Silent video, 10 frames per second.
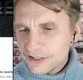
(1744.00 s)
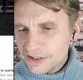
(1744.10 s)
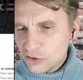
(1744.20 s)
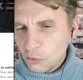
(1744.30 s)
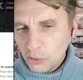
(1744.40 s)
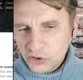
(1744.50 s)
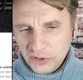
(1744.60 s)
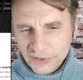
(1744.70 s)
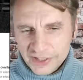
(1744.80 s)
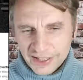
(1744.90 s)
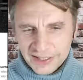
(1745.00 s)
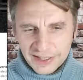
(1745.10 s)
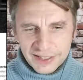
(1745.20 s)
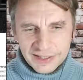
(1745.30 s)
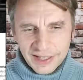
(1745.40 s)
stole most of his
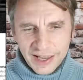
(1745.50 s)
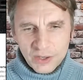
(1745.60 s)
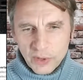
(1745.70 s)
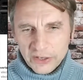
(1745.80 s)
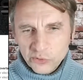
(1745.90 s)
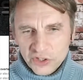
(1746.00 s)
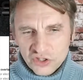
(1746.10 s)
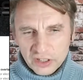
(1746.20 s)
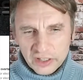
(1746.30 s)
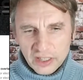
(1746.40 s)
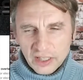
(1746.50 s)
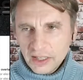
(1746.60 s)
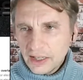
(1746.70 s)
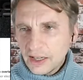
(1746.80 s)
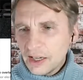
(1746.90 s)
ideas anyway originally,
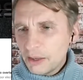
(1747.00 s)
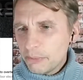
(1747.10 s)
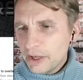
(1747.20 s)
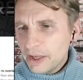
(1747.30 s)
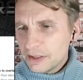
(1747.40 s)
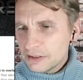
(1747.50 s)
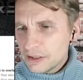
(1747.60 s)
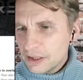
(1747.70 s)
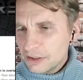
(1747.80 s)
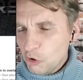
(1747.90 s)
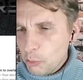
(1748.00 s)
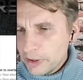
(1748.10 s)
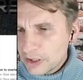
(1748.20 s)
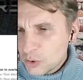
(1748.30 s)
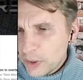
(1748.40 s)
and
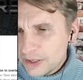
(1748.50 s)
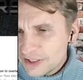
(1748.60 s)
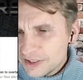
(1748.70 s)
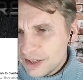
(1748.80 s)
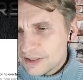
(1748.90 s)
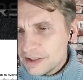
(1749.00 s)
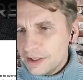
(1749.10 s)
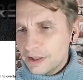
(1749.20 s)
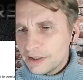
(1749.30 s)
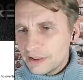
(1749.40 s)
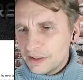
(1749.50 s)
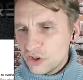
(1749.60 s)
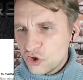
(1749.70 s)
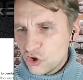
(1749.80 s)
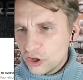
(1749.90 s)
nobody credits Tesla like they
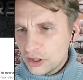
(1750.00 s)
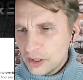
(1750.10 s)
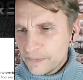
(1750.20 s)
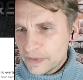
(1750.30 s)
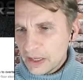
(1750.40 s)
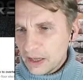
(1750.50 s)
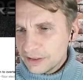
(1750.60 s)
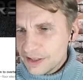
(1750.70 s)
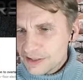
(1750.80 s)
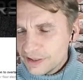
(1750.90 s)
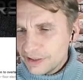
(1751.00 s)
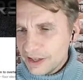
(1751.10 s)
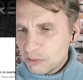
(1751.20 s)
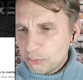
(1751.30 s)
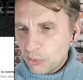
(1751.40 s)
should. Tesla
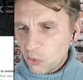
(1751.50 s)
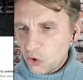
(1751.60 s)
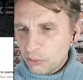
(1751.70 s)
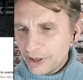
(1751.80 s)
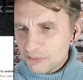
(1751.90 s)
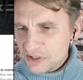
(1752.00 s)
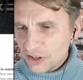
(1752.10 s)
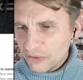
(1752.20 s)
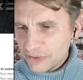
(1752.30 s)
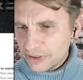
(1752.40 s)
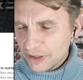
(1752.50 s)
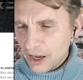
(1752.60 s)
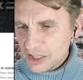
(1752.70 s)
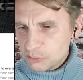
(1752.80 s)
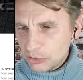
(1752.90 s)
died poor by himself in a
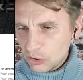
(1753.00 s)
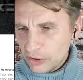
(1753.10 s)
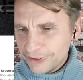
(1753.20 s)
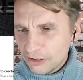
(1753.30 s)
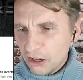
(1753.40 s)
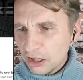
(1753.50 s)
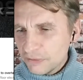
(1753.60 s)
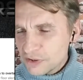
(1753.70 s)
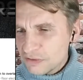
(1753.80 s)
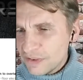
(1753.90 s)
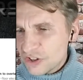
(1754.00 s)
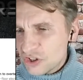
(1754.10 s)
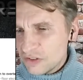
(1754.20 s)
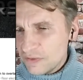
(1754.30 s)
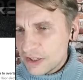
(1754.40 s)
hospital, and all of his
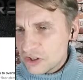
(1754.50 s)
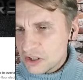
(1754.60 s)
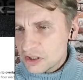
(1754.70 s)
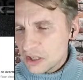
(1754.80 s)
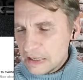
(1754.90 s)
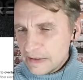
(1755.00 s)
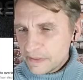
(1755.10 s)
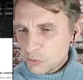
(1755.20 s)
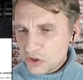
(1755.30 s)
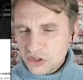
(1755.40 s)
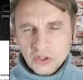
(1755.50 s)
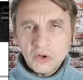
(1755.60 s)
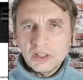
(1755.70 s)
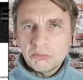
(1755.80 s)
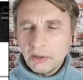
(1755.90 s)
inventions were
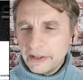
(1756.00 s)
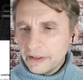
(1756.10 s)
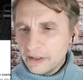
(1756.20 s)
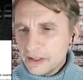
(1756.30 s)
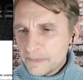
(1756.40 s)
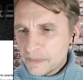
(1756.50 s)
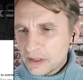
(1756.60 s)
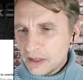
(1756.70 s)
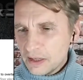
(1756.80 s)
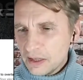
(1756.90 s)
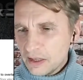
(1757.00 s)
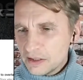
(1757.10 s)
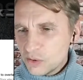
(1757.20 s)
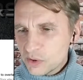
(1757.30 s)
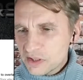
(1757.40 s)
stolen by the
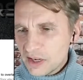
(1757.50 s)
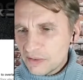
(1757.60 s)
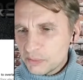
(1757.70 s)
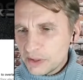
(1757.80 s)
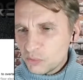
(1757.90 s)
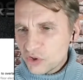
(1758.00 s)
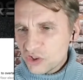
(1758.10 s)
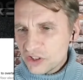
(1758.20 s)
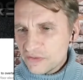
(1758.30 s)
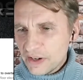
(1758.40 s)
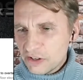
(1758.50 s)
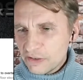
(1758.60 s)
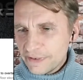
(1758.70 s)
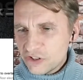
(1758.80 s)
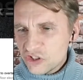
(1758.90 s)
US government, which is very,
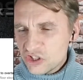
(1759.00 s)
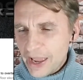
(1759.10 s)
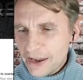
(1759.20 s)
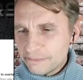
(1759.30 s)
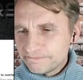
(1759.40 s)
very sad.